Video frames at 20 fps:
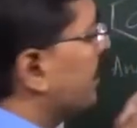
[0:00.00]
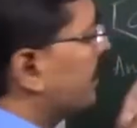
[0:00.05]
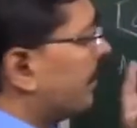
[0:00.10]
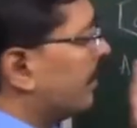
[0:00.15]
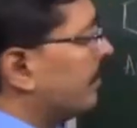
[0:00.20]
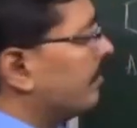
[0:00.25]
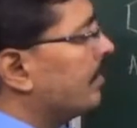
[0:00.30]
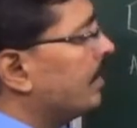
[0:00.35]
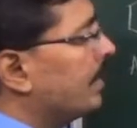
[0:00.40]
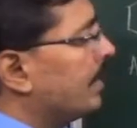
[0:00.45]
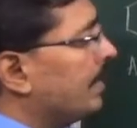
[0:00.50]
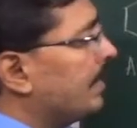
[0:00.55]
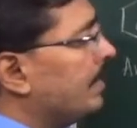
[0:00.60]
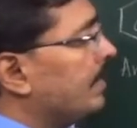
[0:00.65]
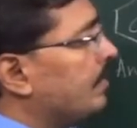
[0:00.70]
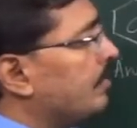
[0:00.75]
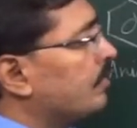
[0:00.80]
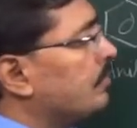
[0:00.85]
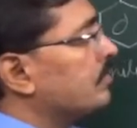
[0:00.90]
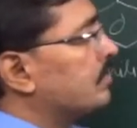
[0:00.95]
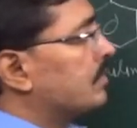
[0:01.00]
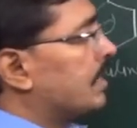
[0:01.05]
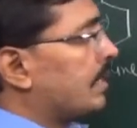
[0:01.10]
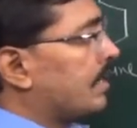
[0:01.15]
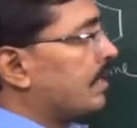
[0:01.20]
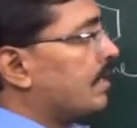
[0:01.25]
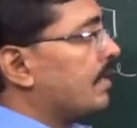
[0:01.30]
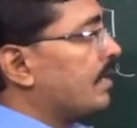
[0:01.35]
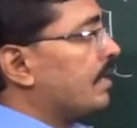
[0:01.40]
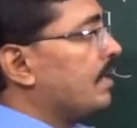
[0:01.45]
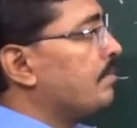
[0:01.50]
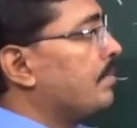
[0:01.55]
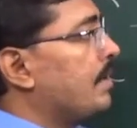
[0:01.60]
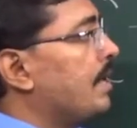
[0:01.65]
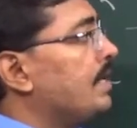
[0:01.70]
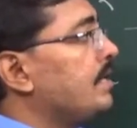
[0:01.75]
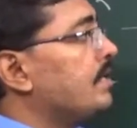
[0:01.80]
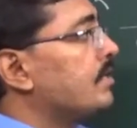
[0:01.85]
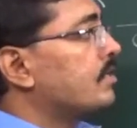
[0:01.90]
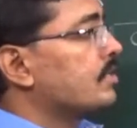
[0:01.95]
converted into secondary
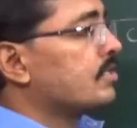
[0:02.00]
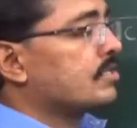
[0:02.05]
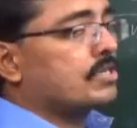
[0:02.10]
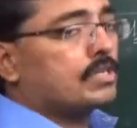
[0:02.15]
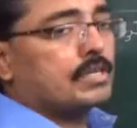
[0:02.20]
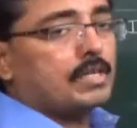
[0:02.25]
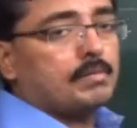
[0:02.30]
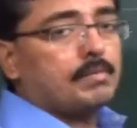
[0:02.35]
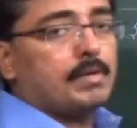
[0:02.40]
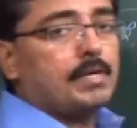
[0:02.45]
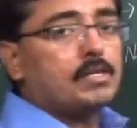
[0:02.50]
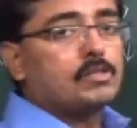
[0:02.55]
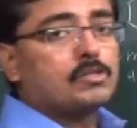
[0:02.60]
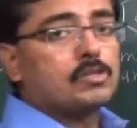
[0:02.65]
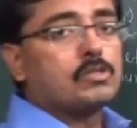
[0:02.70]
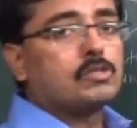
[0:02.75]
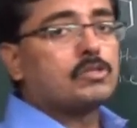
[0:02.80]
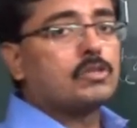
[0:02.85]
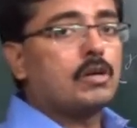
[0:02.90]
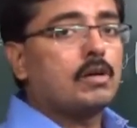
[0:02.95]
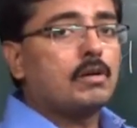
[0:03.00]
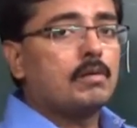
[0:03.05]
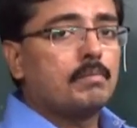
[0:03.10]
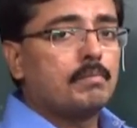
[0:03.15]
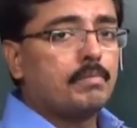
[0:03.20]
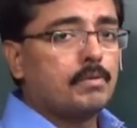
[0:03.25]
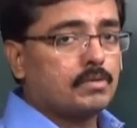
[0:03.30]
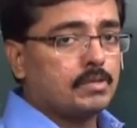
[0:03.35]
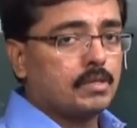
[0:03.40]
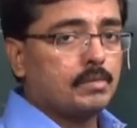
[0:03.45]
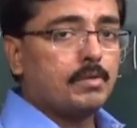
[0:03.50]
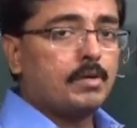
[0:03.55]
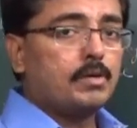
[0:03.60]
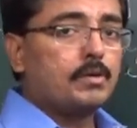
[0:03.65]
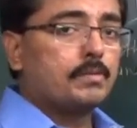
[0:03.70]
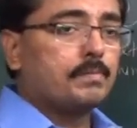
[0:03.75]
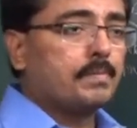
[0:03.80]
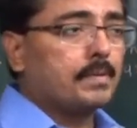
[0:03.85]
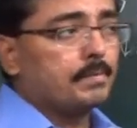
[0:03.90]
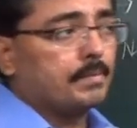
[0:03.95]
amine. Tertiary amine is also possible
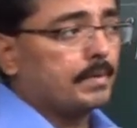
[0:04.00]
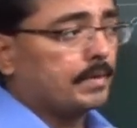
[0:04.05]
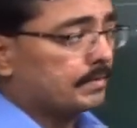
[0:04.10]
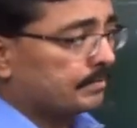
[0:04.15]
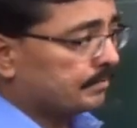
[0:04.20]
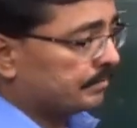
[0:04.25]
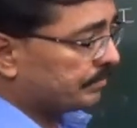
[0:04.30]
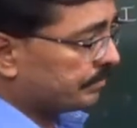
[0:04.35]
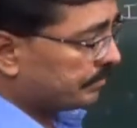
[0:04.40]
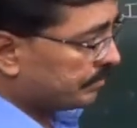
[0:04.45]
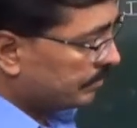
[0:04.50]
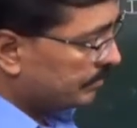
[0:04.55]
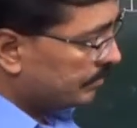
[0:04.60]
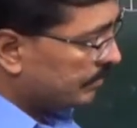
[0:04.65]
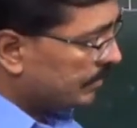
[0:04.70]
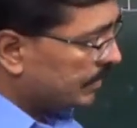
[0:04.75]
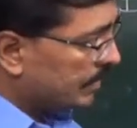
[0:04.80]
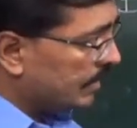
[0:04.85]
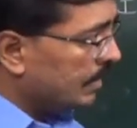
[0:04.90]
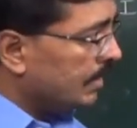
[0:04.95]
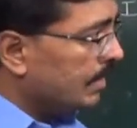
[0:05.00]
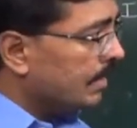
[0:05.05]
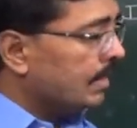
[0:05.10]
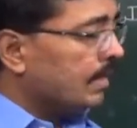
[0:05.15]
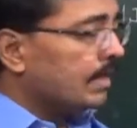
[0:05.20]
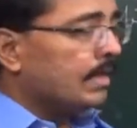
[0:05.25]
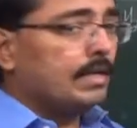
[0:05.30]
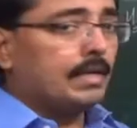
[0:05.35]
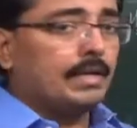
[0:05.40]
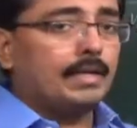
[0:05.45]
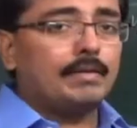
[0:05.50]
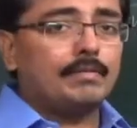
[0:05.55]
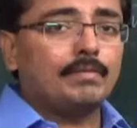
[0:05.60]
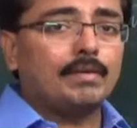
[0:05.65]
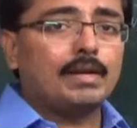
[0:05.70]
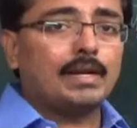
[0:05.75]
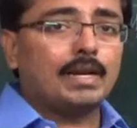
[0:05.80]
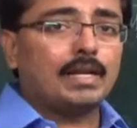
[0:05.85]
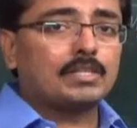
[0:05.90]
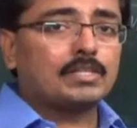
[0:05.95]
to prepare. In
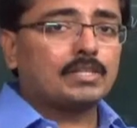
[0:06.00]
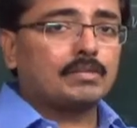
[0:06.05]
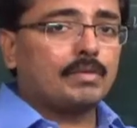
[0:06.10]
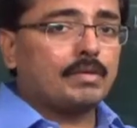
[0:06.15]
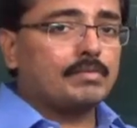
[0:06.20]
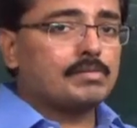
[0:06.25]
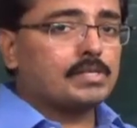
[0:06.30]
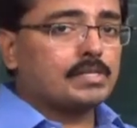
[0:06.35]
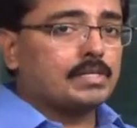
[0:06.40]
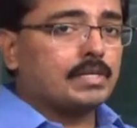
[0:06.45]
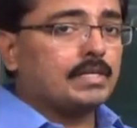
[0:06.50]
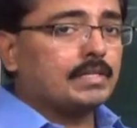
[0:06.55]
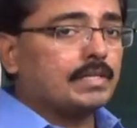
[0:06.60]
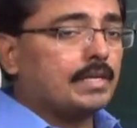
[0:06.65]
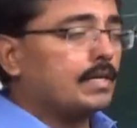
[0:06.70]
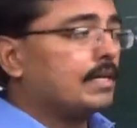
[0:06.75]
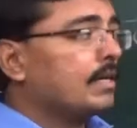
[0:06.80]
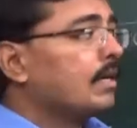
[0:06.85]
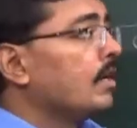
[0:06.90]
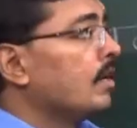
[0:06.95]
one lecture we will study that